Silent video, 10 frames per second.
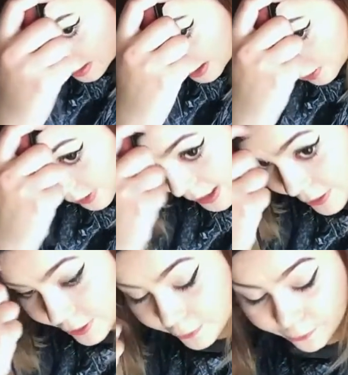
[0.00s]
That way
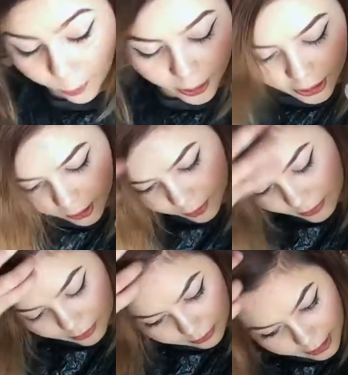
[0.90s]
the foil
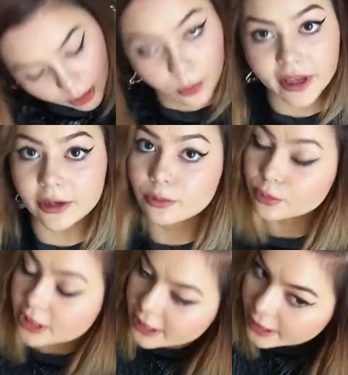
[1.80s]
will go in
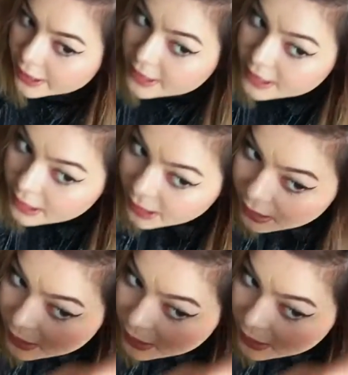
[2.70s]
really nicely.